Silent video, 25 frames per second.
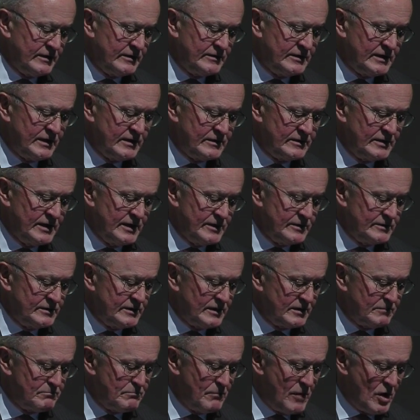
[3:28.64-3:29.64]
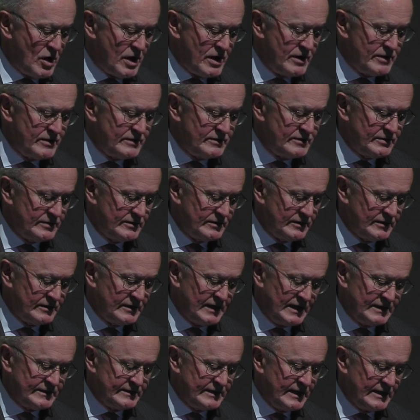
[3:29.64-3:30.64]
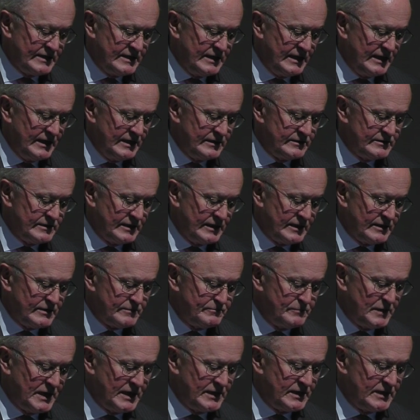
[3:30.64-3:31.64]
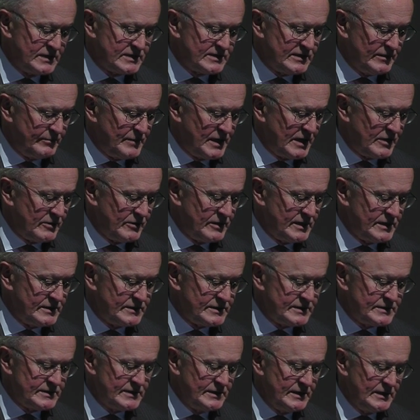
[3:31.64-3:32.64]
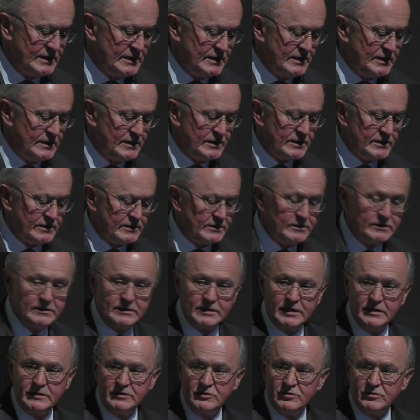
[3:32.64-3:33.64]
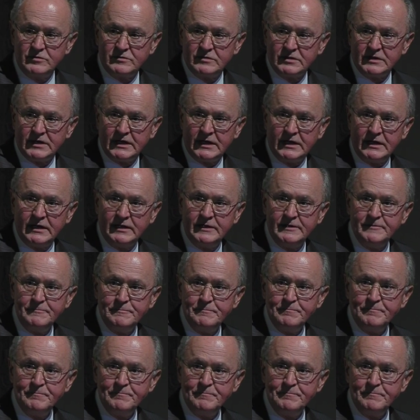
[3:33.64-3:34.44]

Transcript: that marred that decade and in some areas continue today.